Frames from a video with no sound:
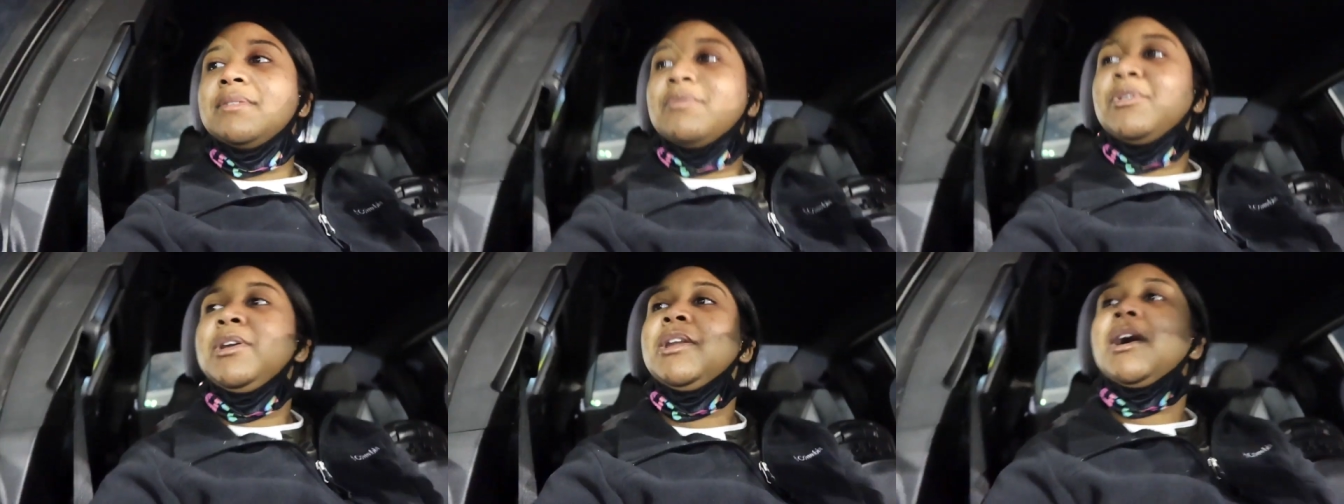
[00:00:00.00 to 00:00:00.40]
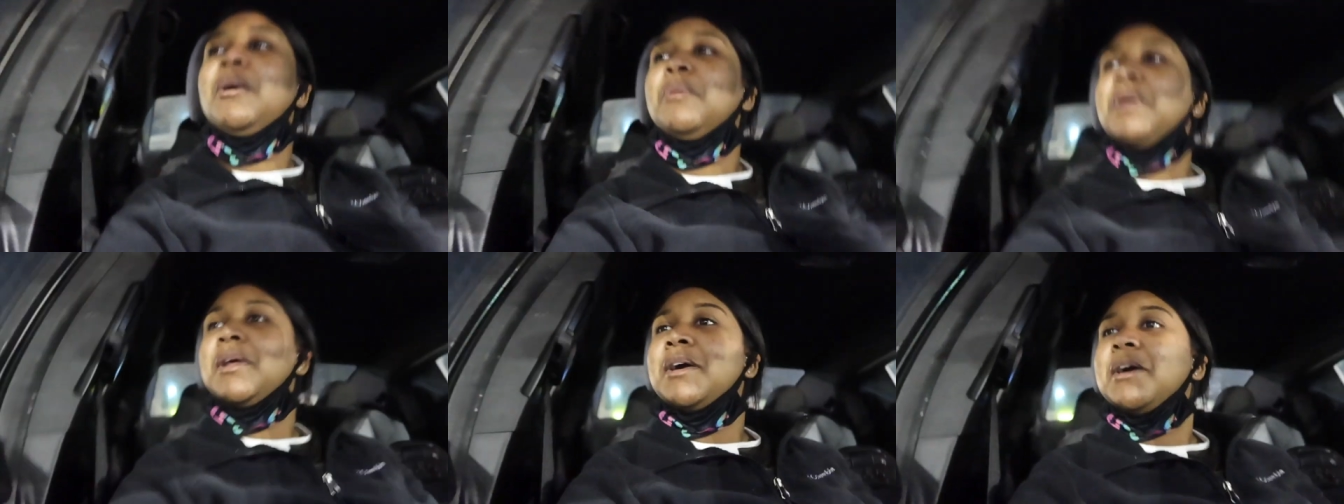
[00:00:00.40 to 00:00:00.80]
We
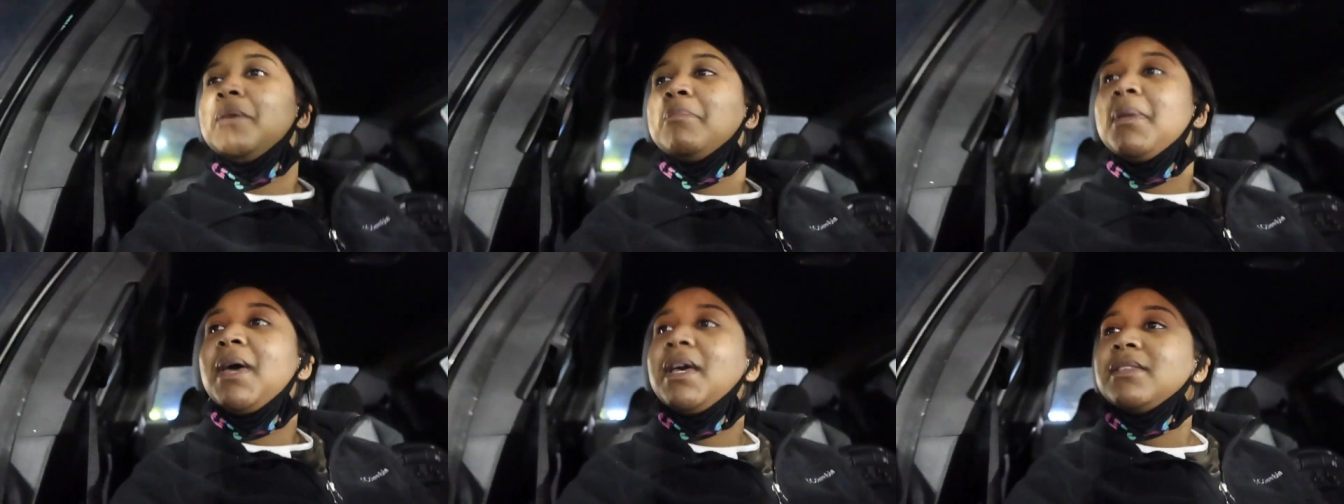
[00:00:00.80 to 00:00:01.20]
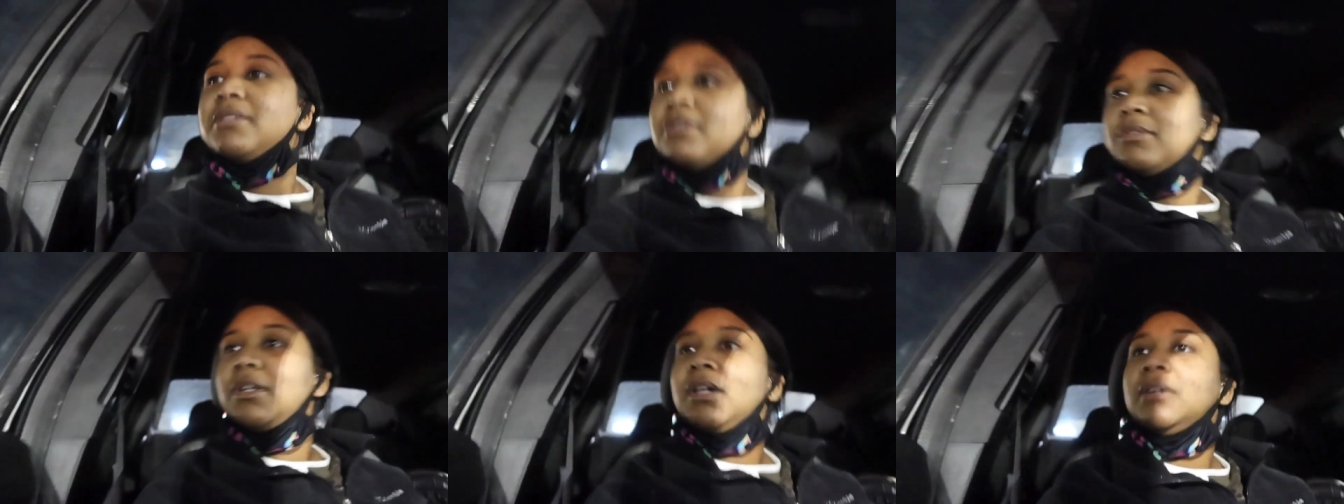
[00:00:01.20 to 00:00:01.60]
know where to come back
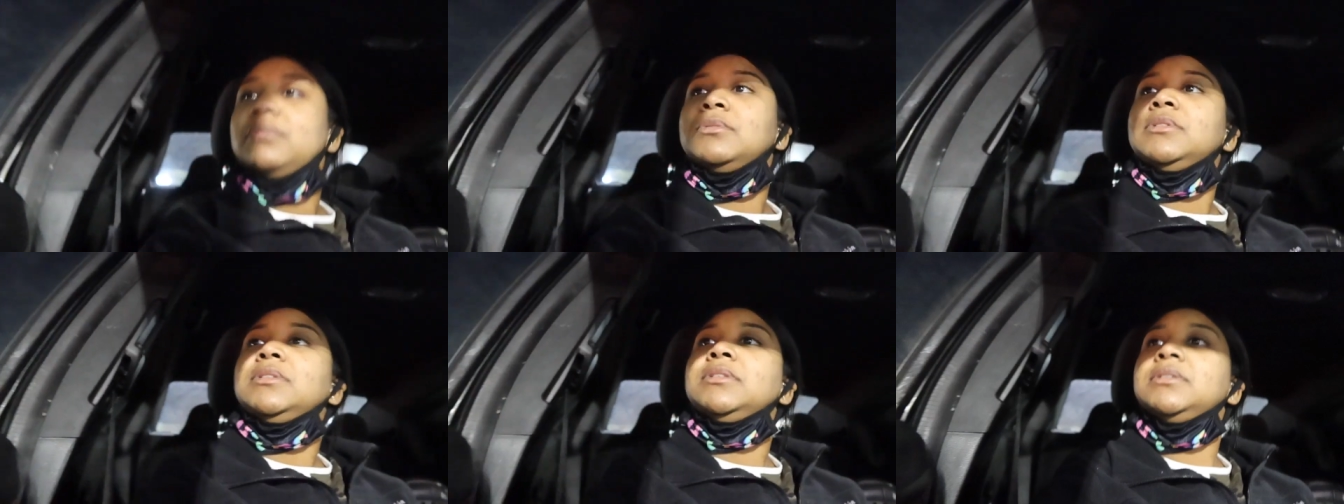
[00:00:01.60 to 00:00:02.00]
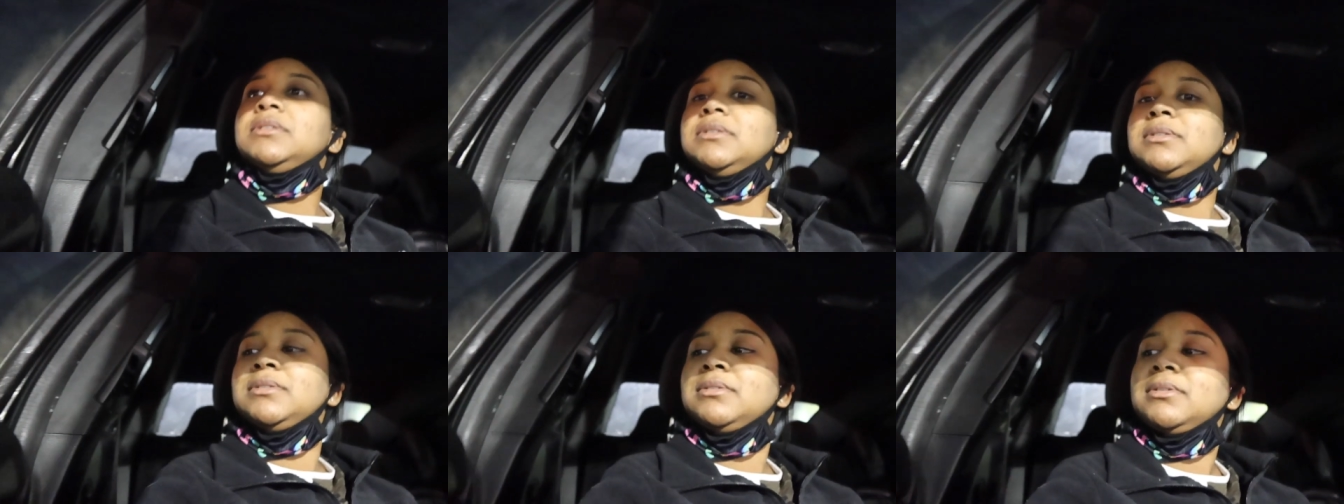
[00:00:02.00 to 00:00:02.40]
to, don't
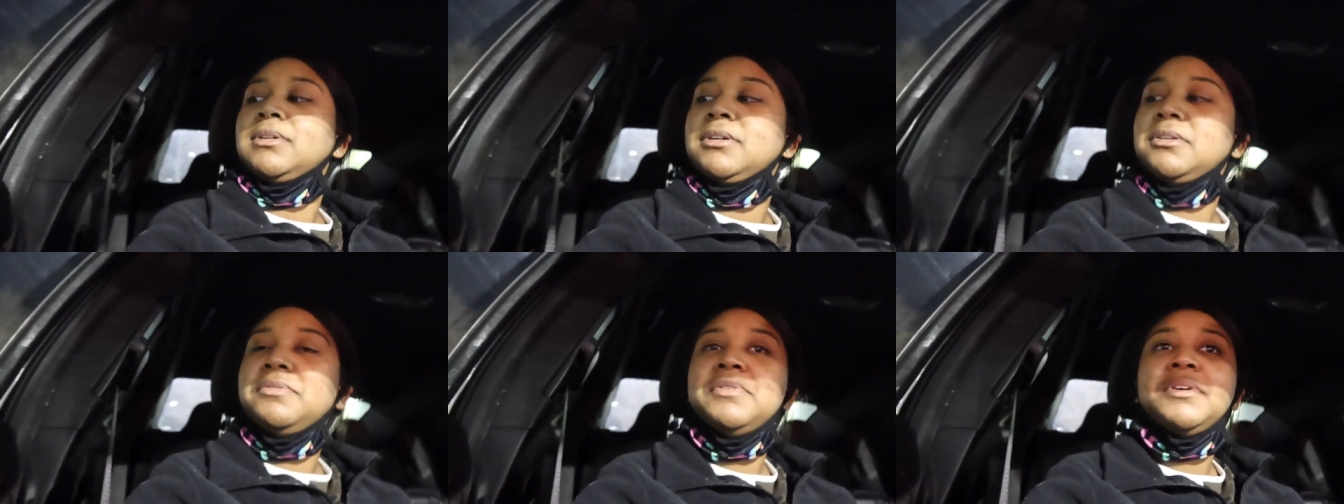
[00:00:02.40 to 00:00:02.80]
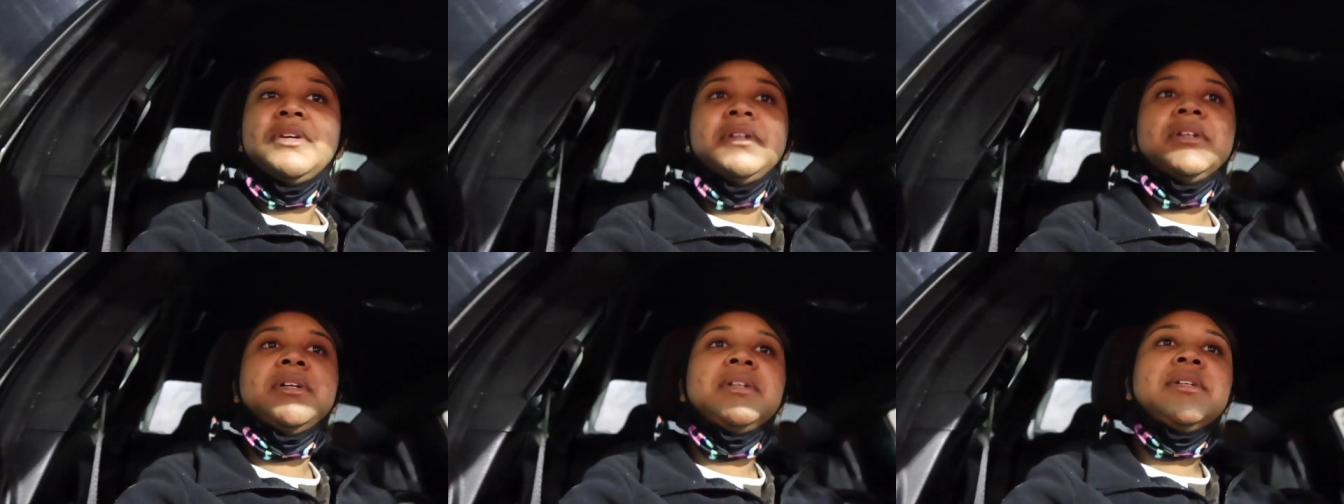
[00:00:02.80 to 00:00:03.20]
we? Over
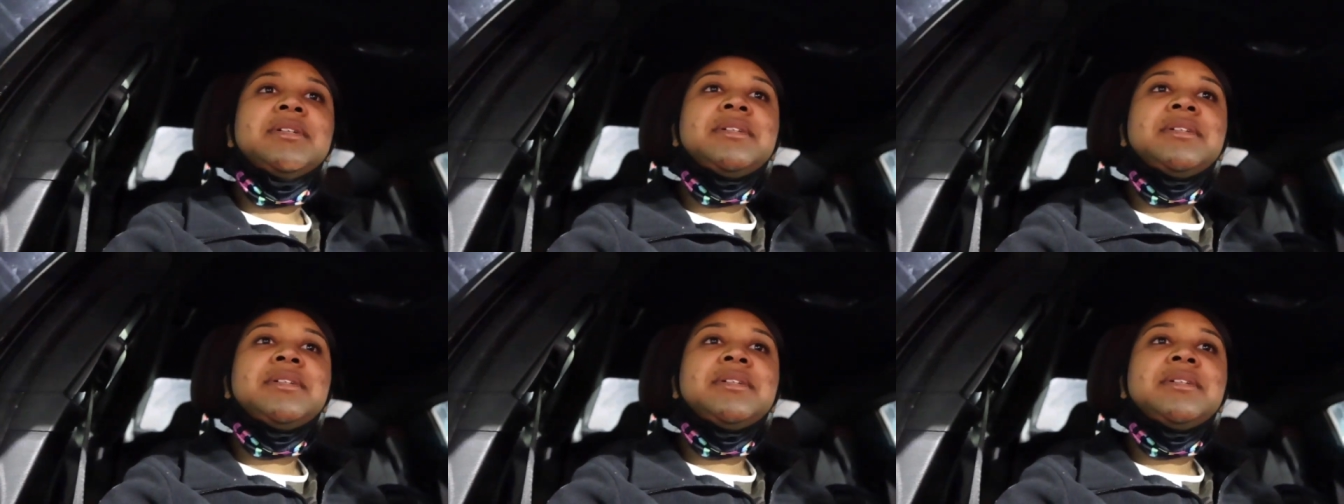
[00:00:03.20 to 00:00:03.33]
here.